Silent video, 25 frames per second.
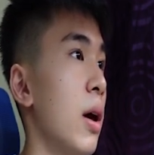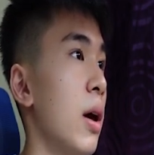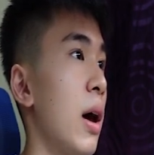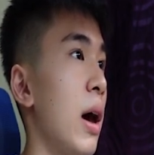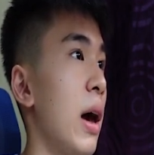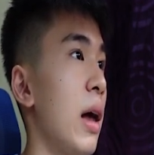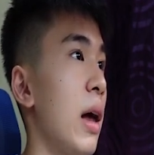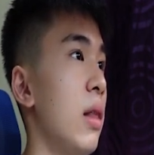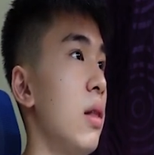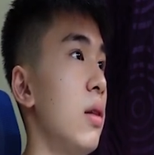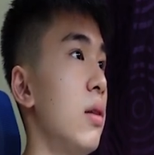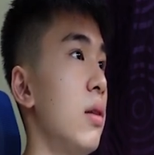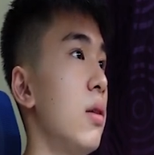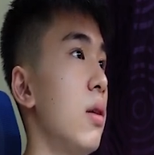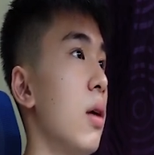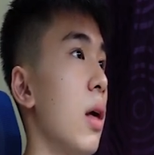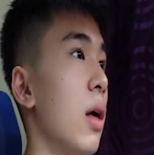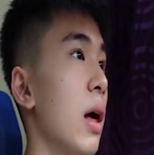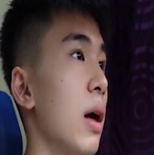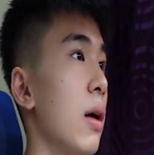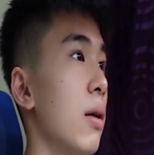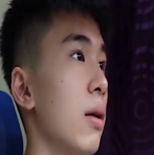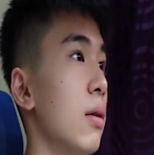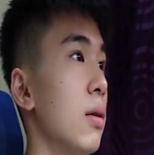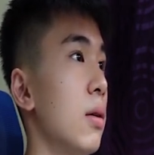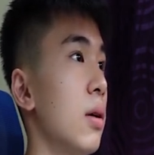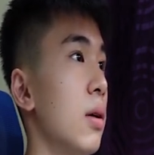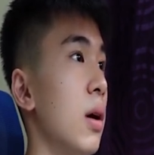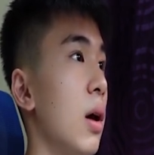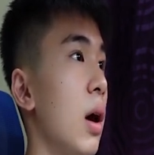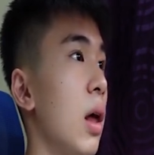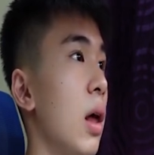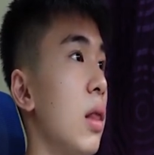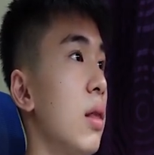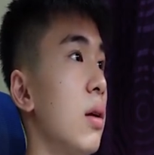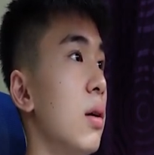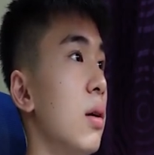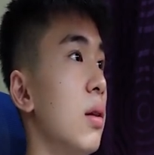and
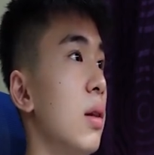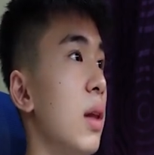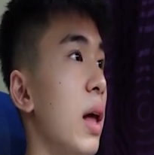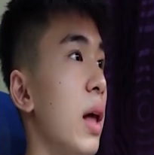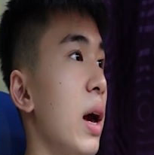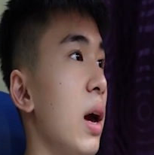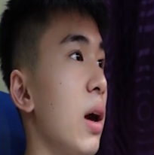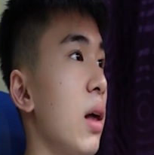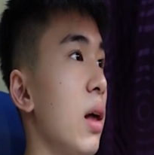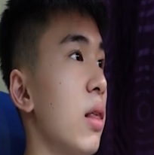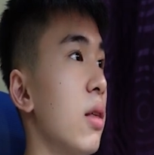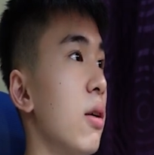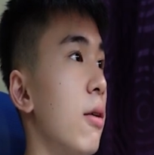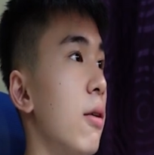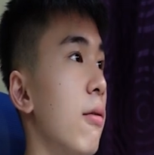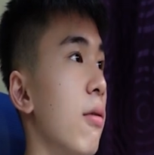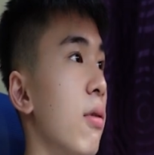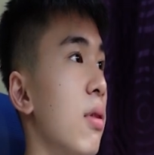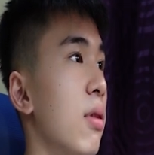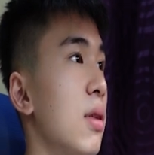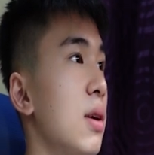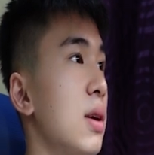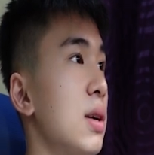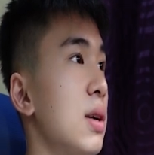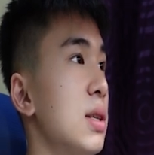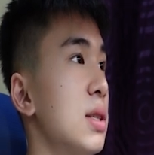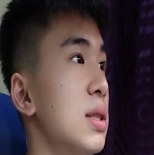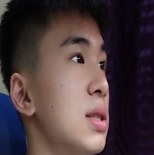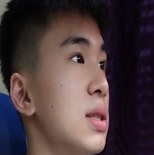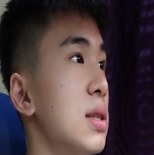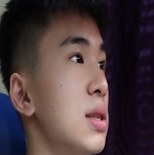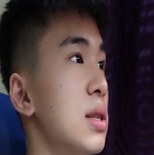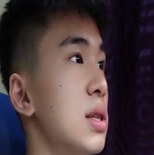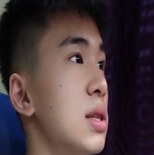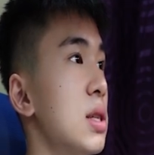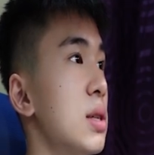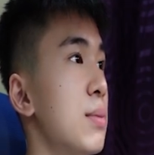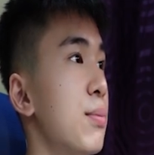the length of this
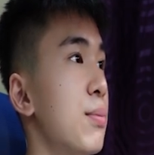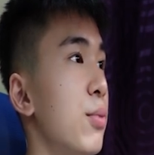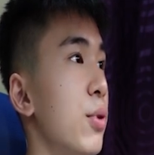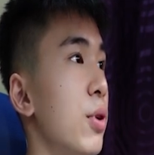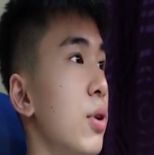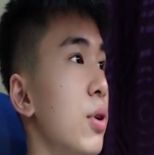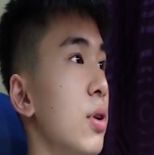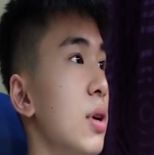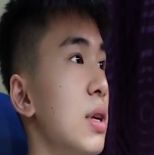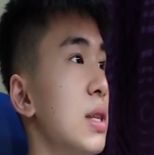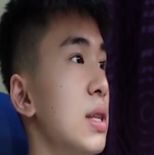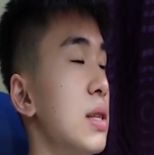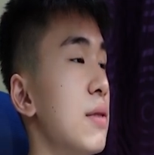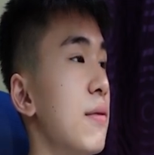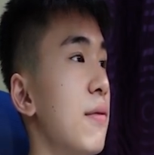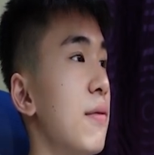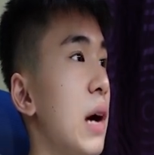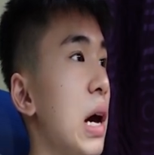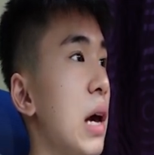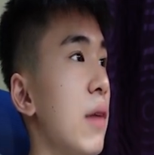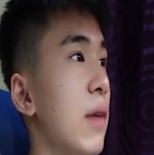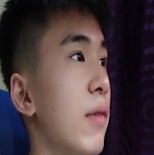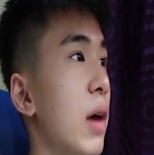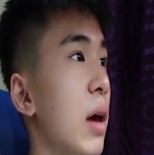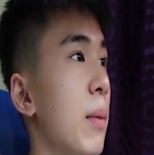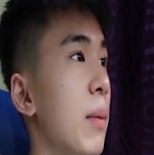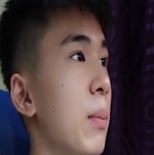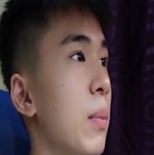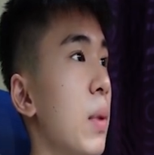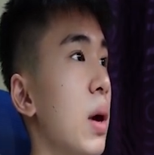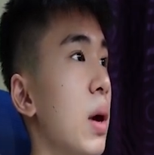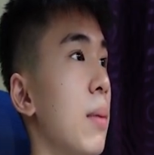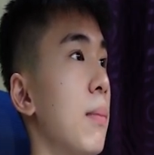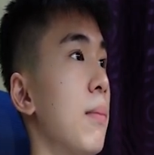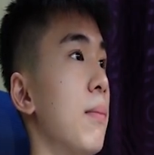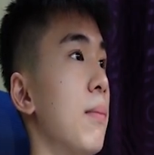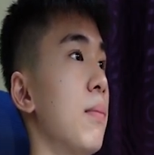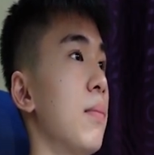spring is 5
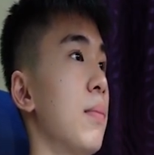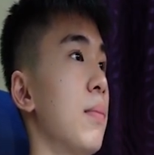mm.